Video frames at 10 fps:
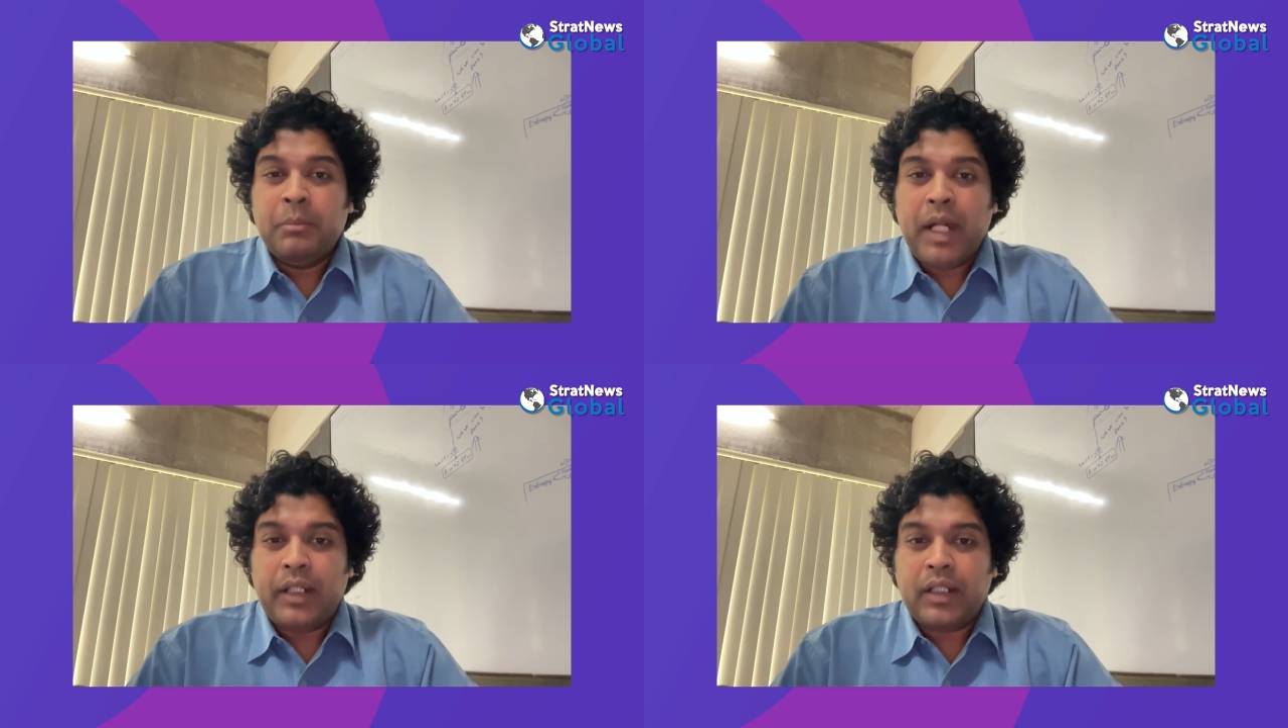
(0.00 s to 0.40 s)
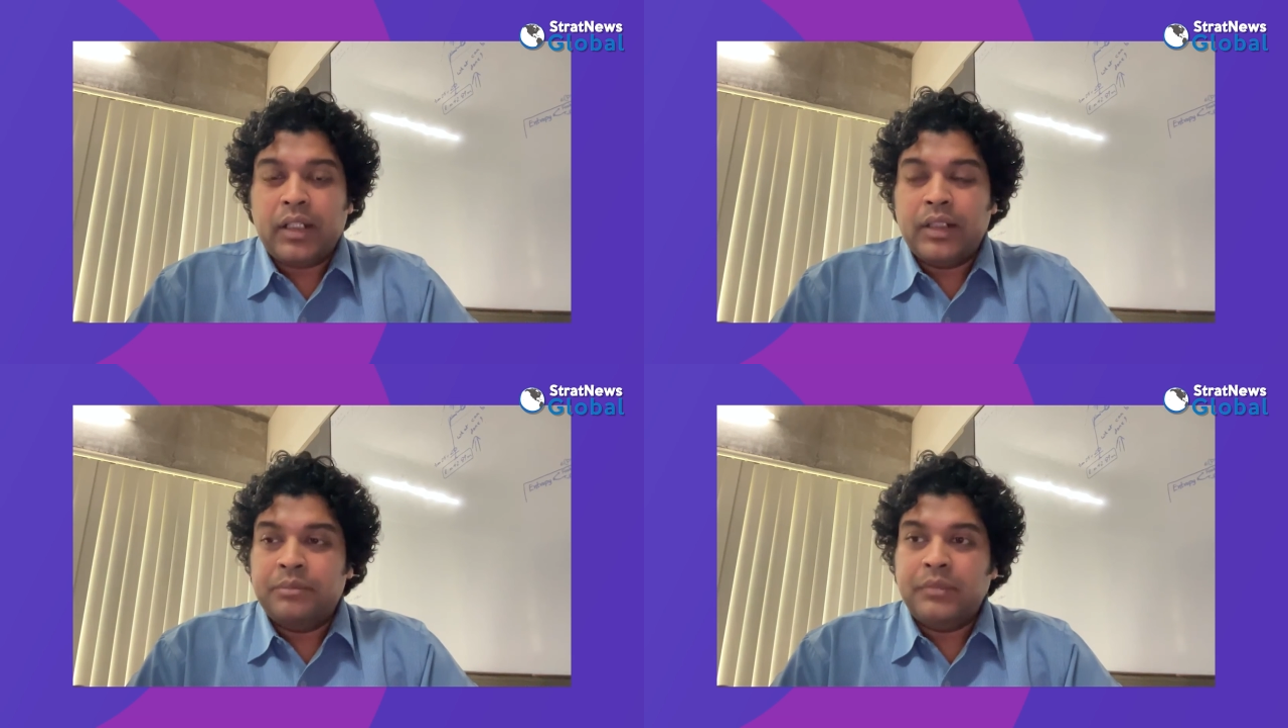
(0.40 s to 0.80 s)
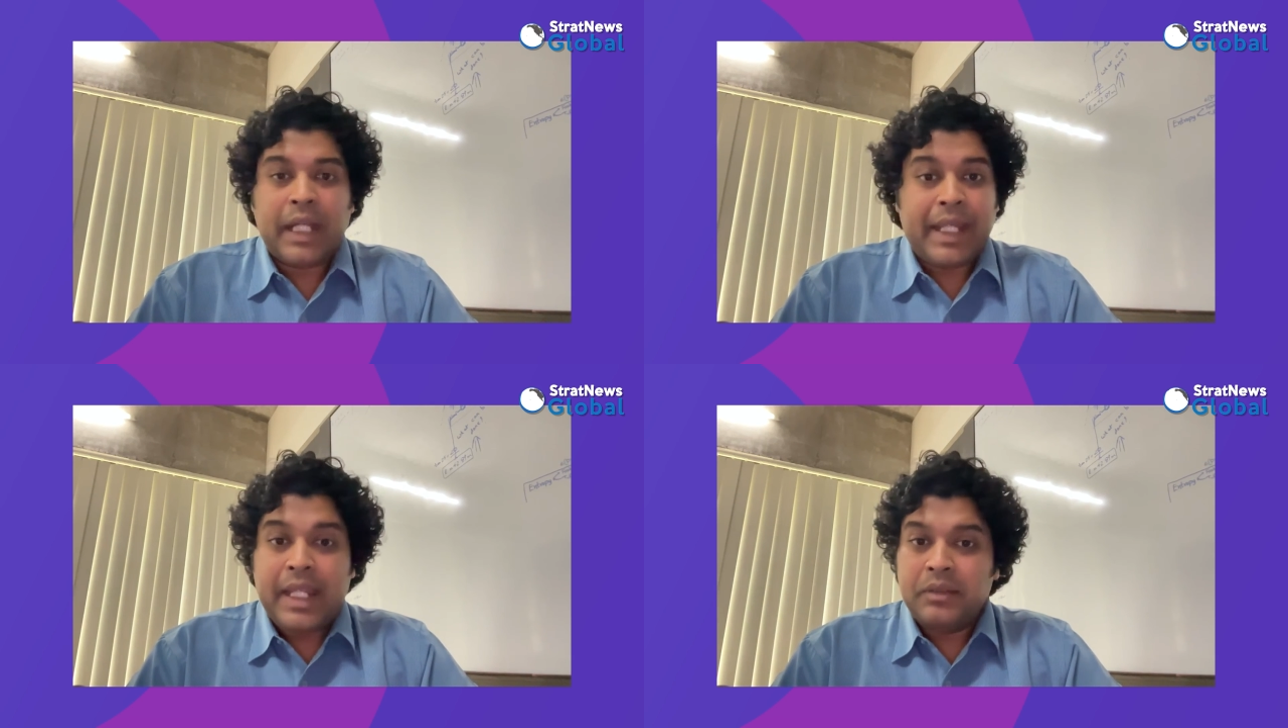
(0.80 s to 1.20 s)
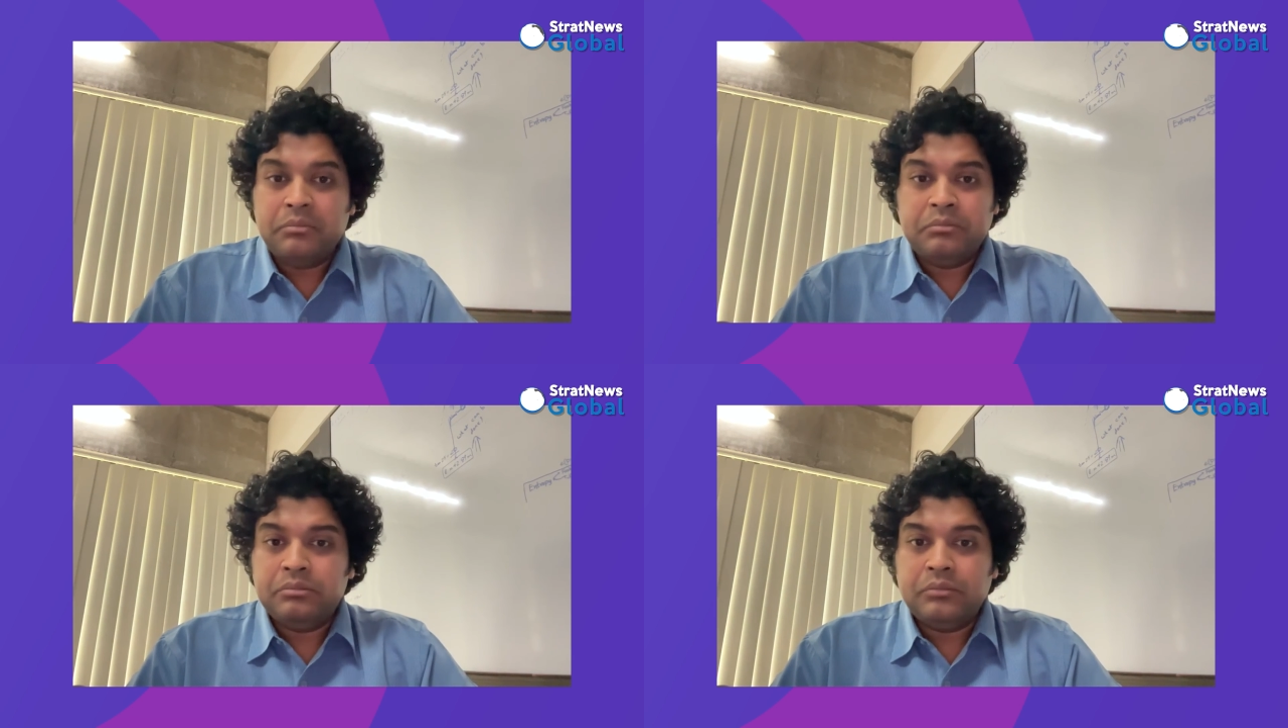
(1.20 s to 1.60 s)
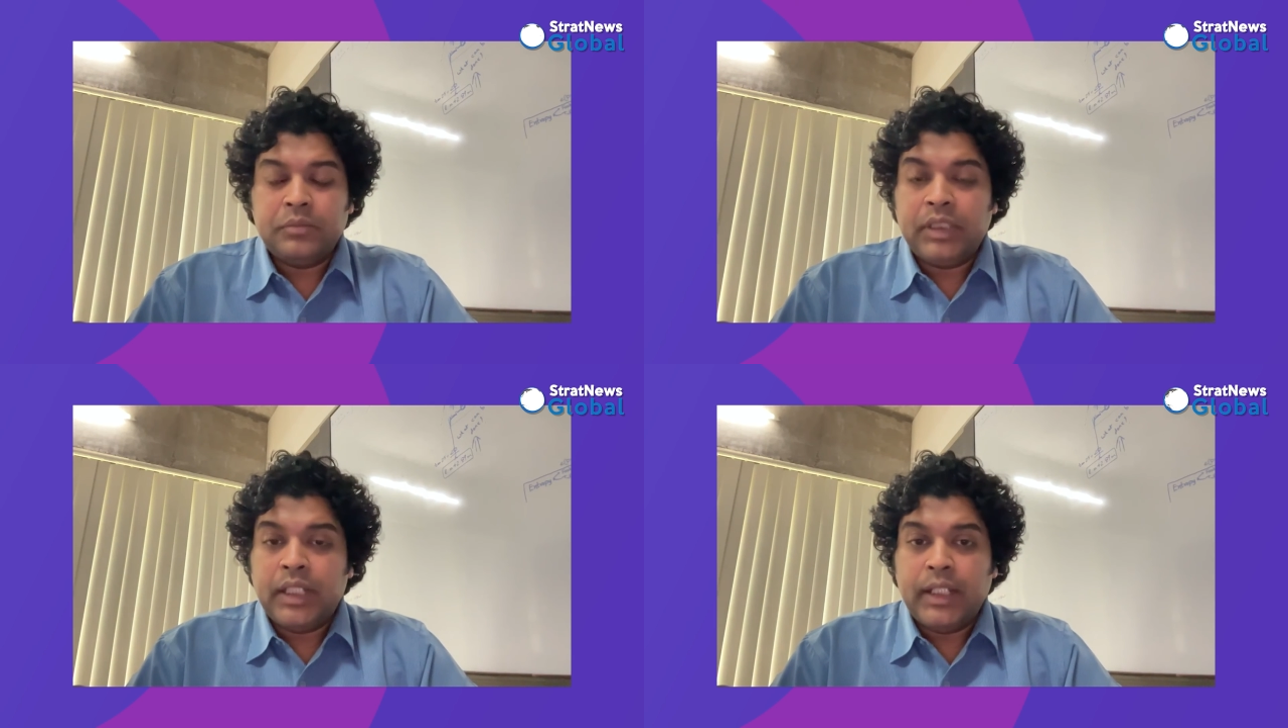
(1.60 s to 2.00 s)
But again,
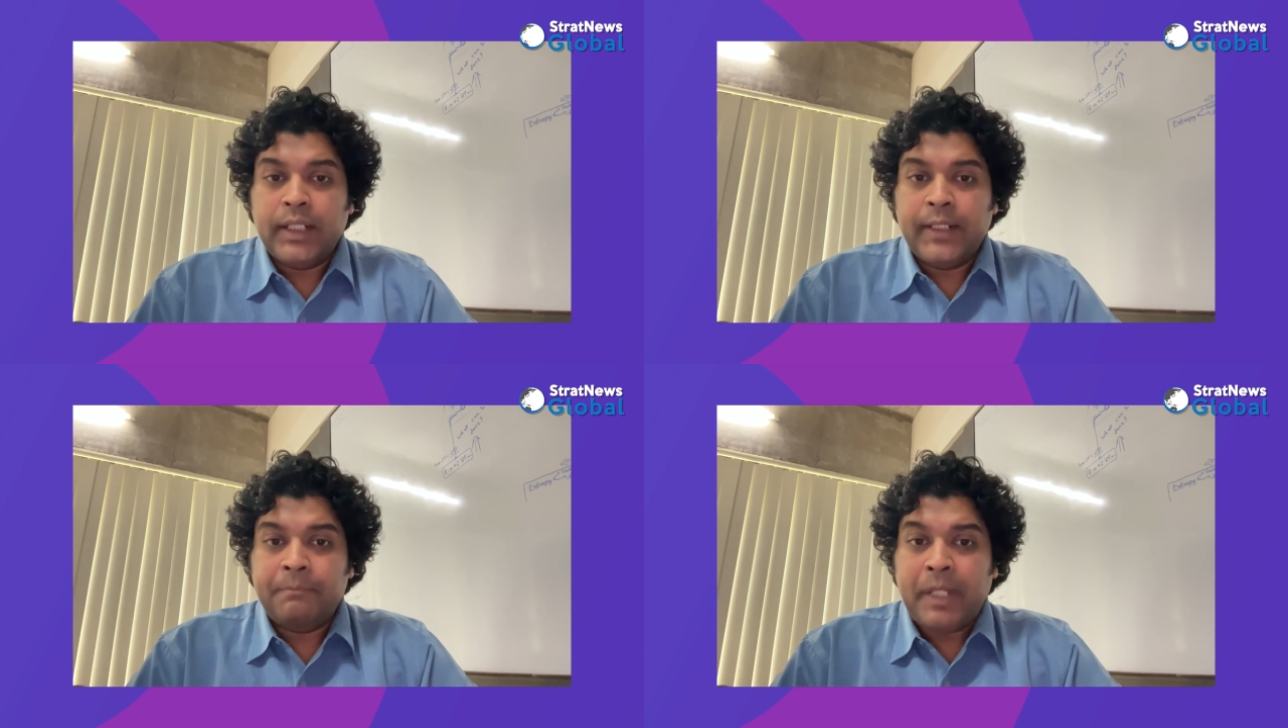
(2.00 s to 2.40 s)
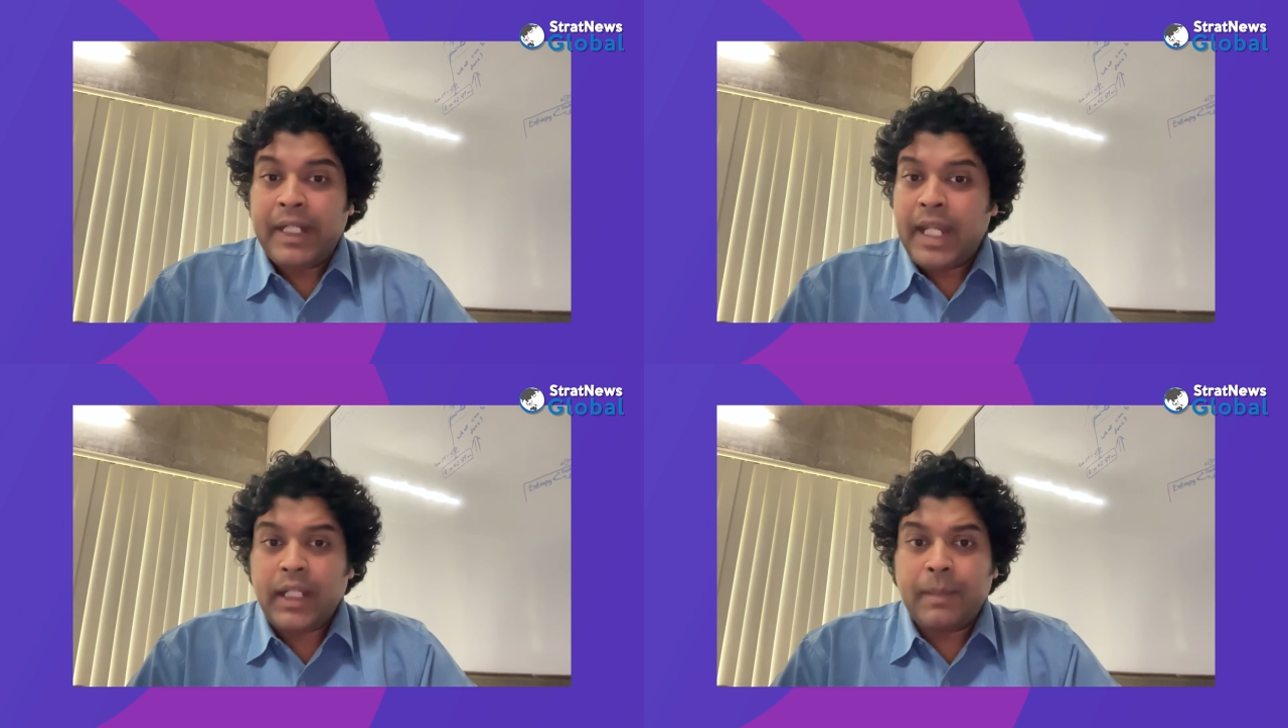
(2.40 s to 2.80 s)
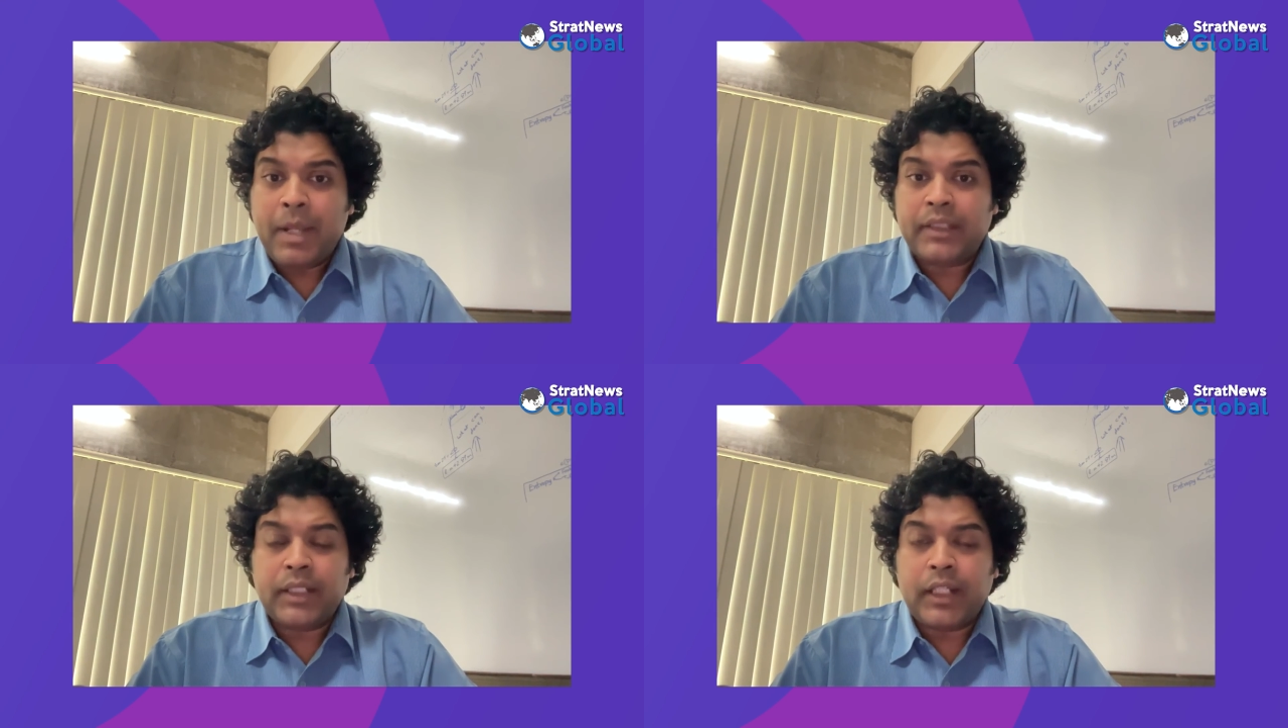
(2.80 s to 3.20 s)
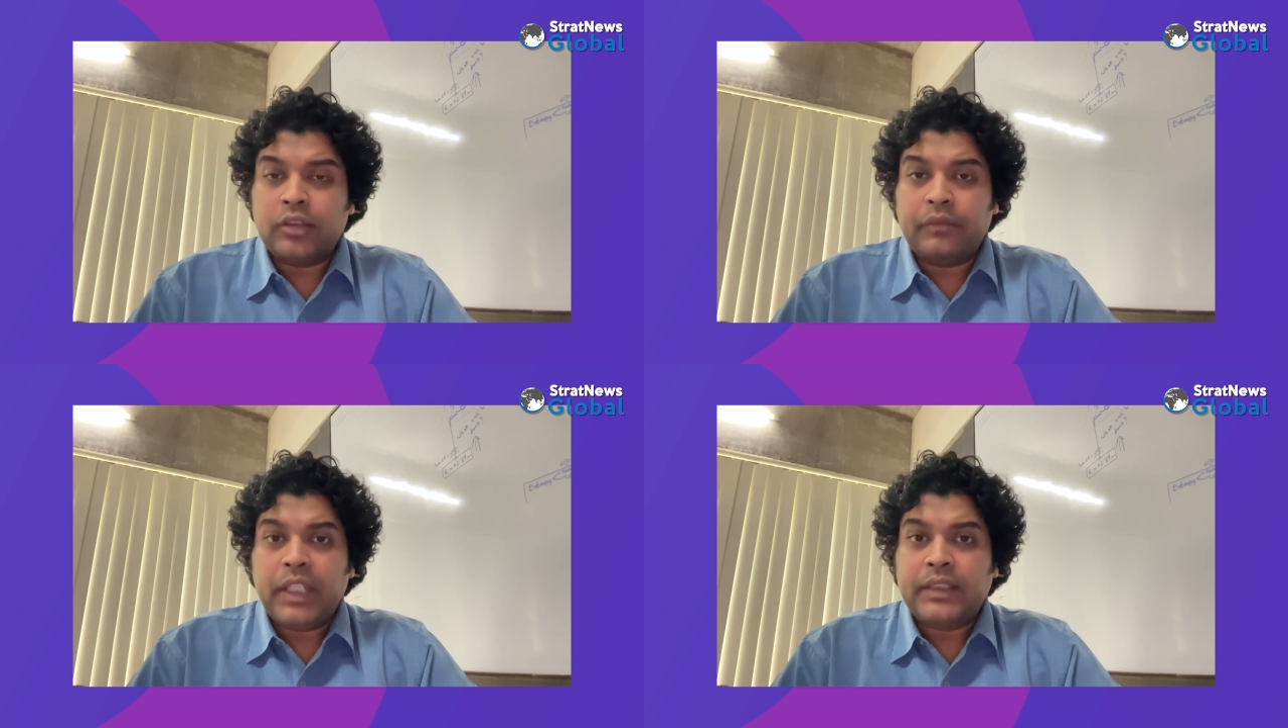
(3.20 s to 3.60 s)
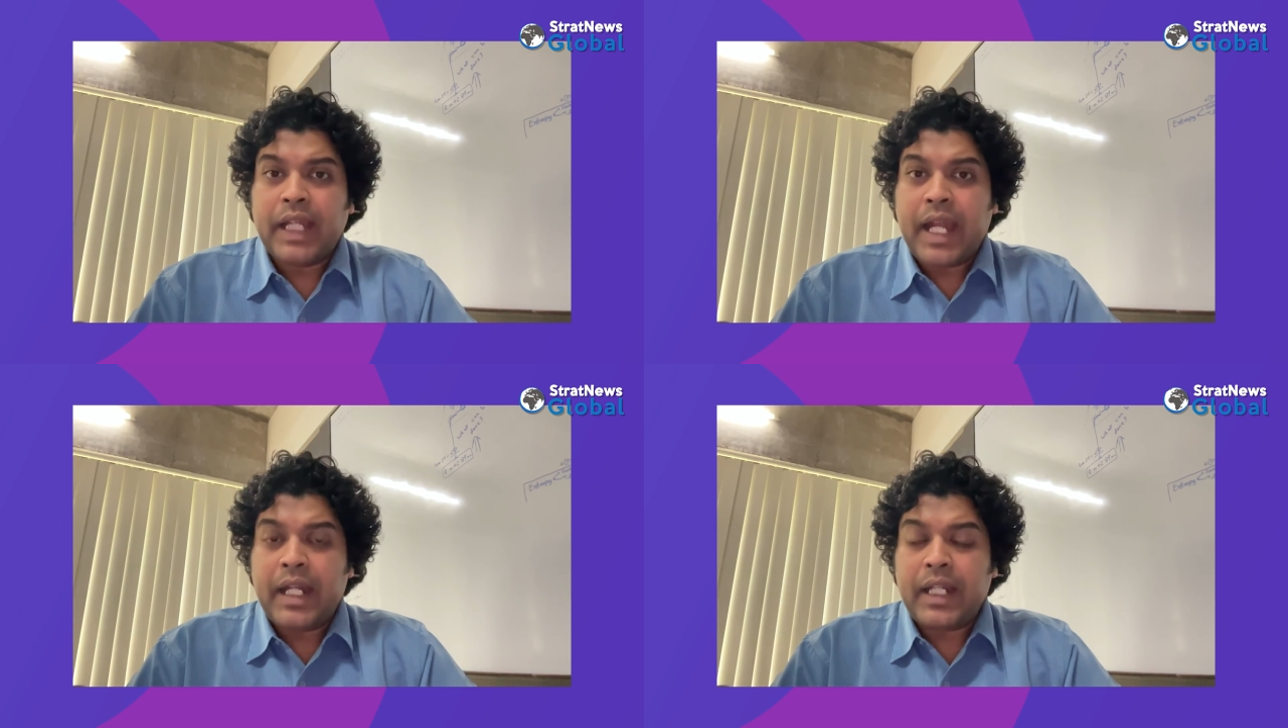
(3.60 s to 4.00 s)
the intake capacities of
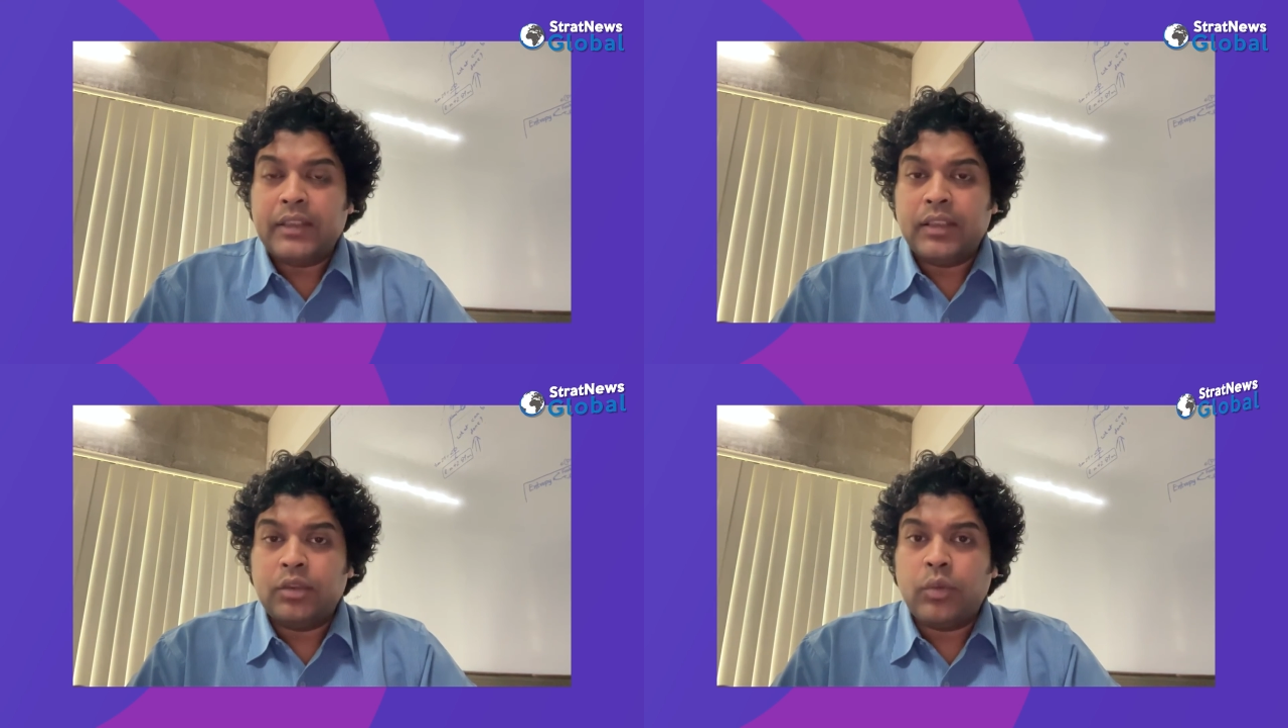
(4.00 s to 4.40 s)
these IITs